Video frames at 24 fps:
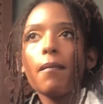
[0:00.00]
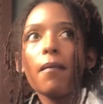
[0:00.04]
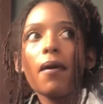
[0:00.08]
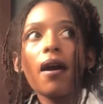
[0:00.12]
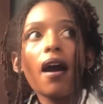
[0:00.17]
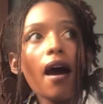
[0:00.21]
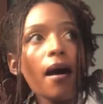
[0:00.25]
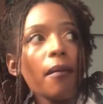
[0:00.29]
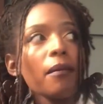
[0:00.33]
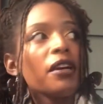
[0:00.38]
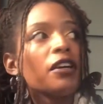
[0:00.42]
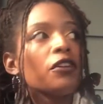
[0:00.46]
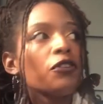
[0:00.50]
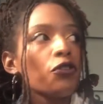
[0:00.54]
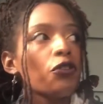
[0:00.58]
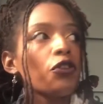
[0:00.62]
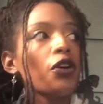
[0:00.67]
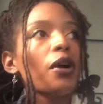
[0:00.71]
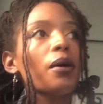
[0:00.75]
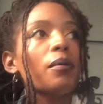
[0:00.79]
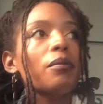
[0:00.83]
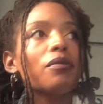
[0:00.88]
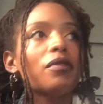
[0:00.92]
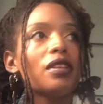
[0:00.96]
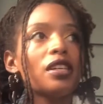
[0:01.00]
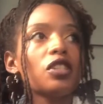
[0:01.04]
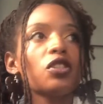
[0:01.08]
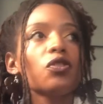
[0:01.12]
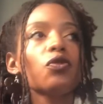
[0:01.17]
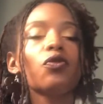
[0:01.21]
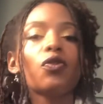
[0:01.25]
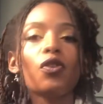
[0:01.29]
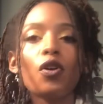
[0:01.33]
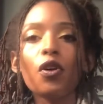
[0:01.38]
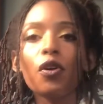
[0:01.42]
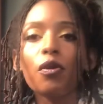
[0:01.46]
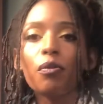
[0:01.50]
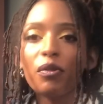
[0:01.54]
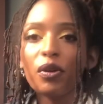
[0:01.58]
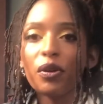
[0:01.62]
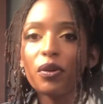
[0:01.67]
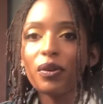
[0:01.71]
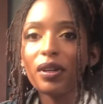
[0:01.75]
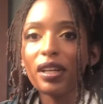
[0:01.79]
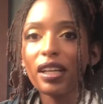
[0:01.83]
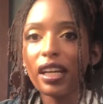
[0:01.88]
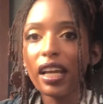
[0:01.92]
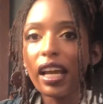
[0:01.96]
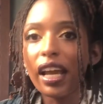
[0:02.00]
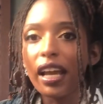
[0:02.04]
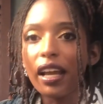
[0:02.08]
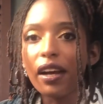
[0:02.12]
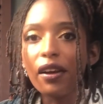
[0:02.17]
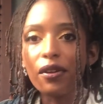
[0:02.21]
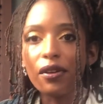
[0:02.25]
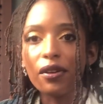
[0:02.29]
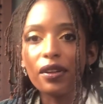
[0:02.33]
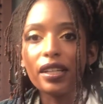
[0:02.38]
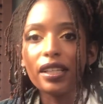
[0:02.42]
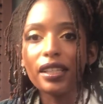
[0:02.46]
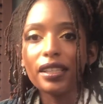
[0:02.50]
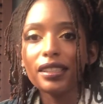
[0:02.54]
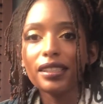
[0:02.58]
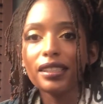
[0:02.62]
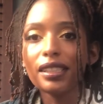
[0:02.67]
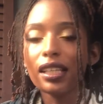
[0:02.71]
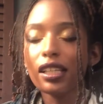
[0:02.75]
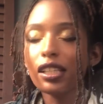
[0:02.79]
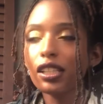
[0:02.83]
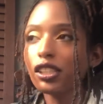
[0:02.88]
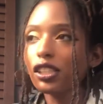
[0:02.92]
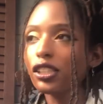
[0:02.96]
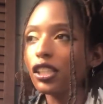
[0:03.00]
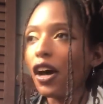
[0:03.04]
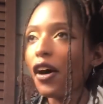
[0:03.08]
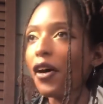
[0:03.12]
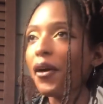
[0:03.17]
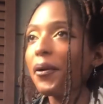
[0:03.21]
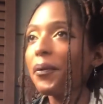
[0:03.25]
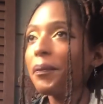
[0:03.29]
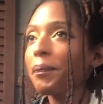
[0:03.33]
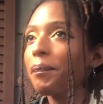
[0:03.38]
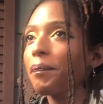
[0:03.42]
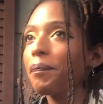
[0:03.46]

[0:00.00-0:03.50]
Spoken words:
coming from this full moon in Aries. So